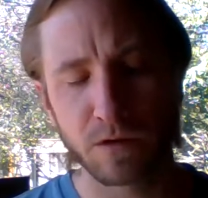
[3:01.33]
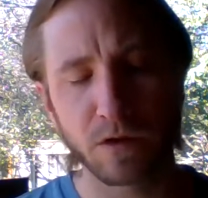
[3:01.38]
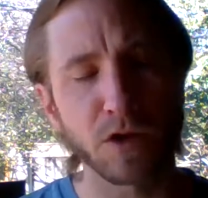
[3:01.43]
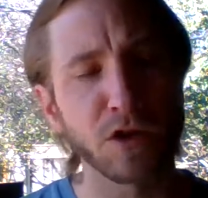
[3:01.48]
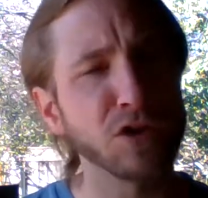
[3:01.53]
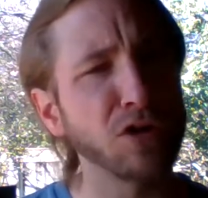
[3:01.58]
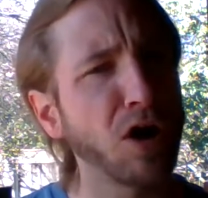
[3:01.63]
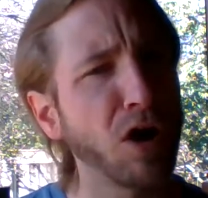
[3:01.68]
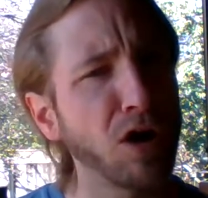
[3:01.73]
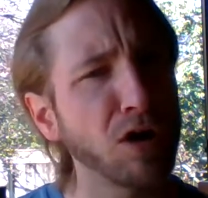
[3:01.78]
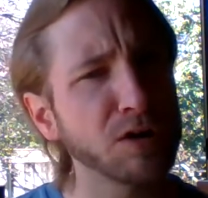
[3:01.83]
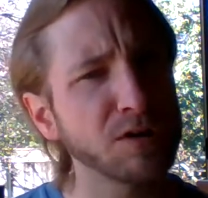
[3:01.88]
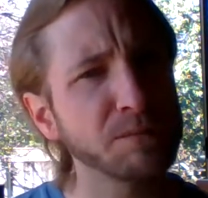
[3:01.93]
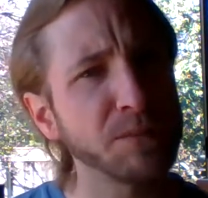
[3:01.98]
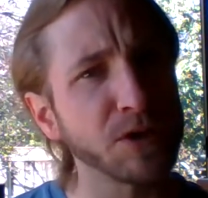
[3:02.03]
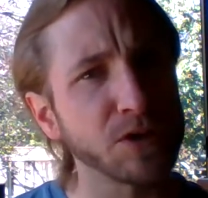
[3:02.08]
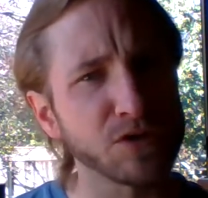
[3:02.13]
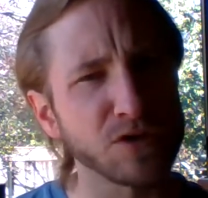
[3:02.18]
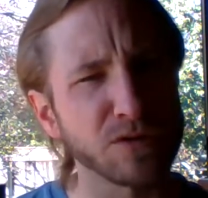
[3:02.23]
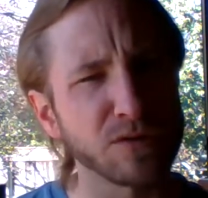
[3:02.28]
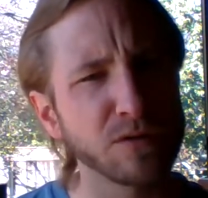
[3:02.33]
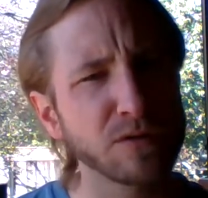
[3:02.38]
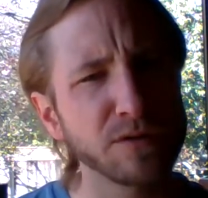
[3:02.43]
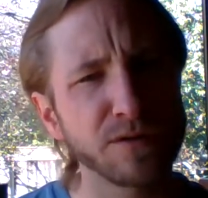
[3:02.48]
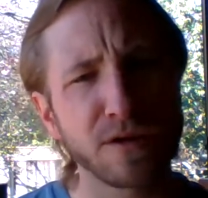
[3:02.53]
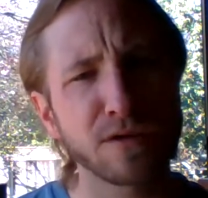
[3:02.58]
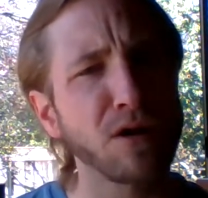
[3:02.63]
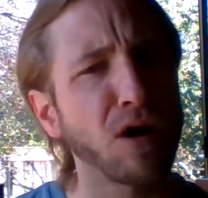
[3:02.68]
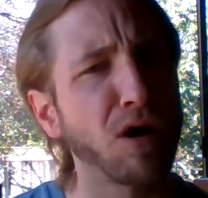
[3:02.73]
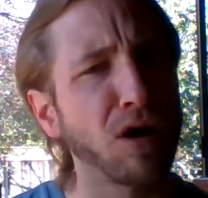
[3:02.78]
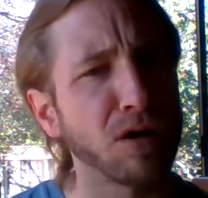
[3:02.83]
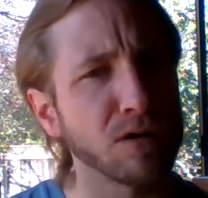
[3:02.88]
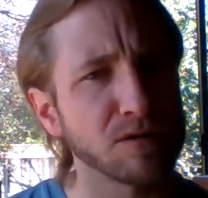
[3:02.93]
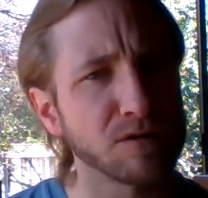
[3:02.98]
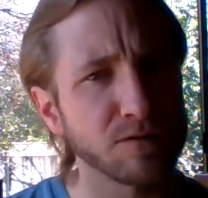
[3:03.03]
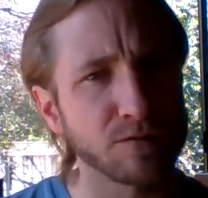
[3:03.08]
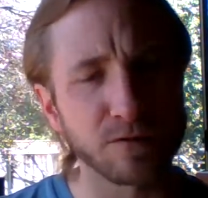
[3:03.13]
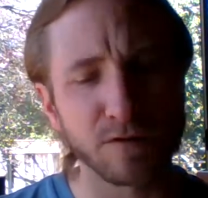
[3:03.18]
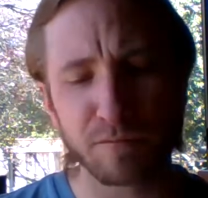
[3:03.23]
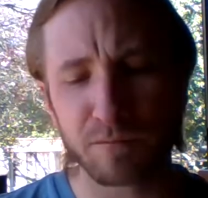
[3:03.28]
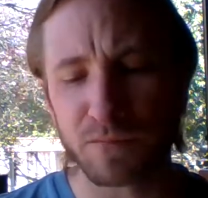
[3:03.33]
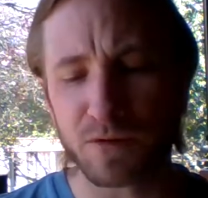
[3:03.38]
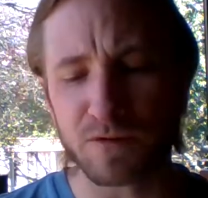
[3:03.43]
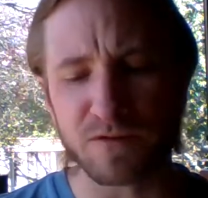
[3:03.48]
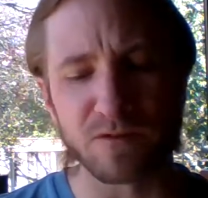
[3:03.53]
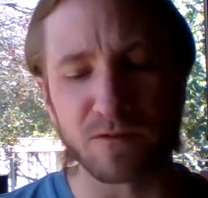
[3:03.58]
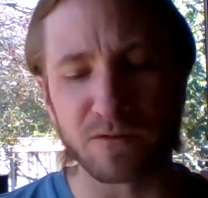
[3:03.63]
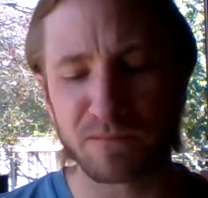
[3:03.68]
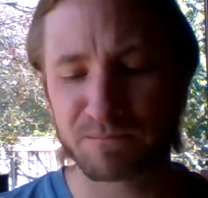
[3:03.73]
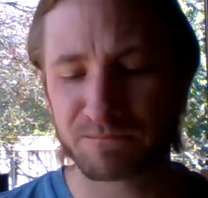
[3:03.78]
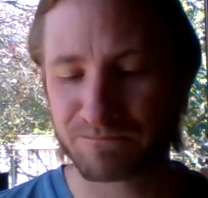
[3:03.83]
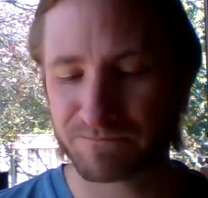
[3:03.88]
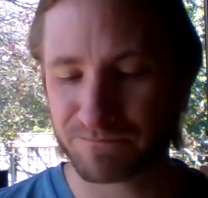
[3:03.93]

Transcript: An odd picture and an odd sort of prisoner.